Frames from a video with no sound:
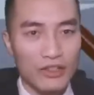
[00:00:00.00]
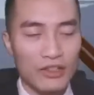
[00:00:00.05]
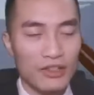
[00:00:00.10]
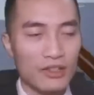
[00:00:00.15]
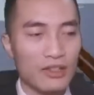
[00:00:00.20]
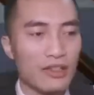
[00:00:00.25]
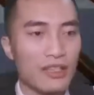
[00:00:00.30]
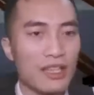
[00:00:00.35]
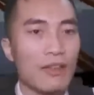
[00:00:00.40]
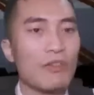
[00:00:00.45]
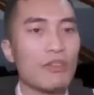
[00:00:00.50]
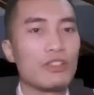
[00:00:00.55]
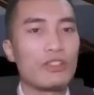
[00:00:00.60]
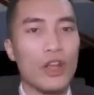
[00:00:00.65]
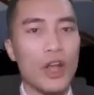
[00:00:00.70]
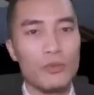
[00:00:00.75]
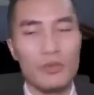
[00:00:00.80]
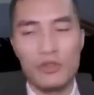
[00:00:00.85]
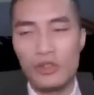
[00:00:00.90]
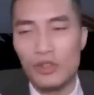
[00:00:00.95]
give us the
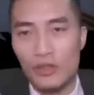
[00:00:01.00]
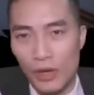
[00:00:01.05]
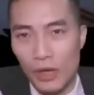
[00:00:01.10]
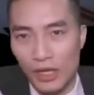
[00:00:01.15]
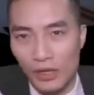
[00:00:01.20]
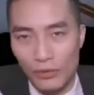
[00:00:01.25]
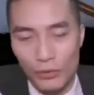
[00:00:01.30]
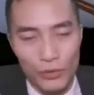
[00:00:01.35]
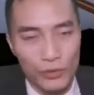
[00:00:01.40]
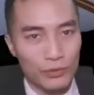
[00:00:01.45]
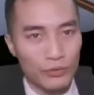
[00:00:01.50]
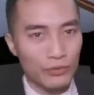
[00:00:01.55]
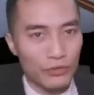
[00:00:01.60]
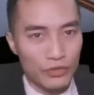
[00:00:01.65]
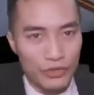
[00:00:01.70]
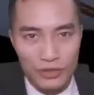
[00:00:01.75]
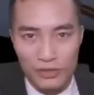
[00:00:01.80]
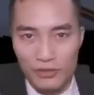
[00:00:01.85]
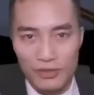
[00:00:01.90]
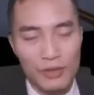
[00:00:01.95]
option to drag through.
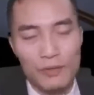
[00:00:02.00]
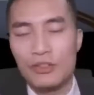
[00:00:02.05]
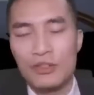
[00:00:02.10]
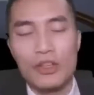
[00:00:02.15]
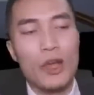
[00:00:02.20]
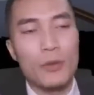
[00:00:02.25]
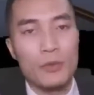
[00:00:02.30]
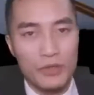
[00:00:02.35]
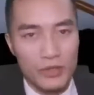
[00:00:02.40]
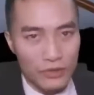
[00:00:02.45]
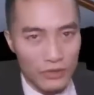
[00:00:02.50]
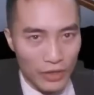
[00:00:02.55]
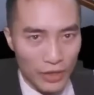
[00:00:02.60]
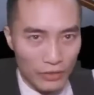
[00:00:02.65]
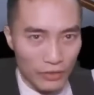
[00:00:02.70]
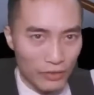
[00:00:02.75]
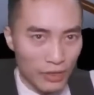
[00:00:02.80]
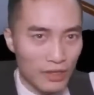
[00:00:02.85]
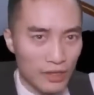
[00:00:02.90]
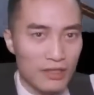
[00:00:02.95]
Just give us the option to drag through.
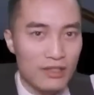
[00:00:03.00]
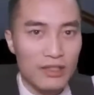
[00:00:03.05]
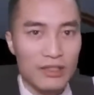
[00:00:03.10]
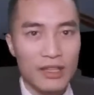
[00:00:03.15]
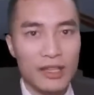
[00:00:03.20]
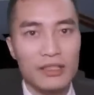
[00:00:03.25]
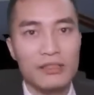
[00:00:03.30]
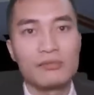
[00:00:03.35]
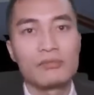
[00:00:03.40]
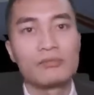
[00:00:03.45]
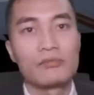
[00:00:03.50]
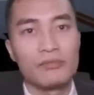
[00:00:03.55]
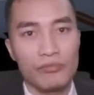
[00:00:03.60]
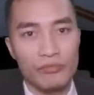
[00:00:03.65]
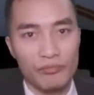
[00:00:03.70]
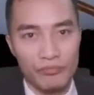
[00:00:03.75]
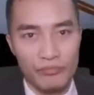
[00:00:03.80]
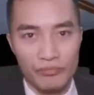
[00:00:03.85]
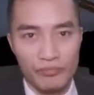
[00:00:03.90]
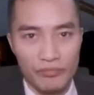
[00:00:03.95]
Like this is like
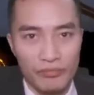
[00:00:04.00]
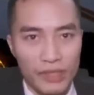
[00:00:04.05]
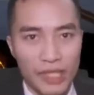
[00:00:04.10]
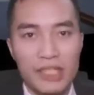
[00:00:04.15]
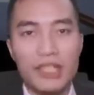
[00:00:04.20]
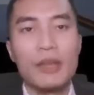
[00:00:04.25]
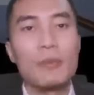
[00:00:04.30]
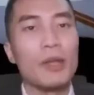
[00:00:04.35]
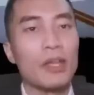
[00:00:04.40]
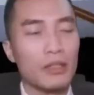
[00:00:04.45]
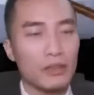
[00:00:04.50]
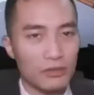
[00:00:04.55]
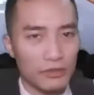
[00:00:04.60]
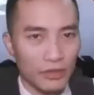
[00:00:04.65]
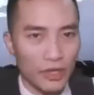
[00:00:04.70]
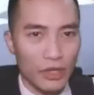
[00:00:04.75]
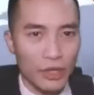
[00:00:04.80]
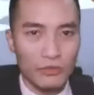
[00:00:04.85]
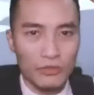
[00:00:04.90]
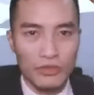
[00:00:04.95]
a gimmick,
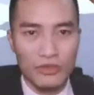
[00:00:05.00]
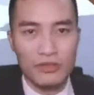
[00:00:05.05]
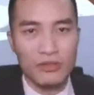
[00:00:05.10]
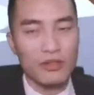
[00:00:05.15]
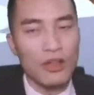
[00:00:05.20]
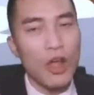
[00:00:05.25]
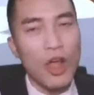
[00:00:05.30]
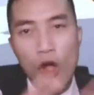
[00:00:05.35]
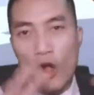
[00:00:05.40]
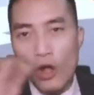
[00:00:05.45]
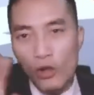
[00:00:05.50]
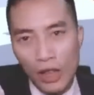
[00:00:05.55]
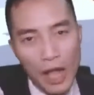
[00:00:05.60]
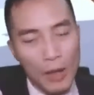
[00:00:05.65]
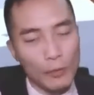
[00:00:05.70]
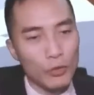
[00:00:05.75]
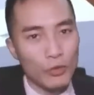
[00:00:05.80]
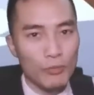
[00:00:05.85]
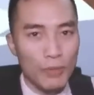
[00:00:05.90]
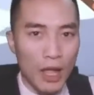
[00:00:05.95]
just all
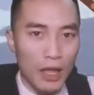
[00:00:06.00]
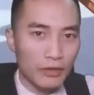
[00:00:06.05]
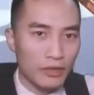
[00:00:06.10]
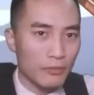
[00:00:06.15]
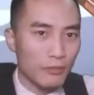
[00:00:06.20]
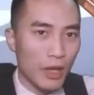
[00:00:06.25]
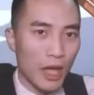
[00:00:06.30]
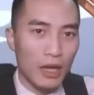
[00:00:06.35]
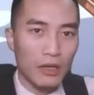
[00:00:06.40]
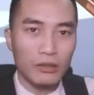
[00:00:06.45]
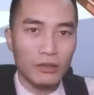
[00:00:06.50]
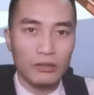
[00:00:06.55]
abnormality battle, leave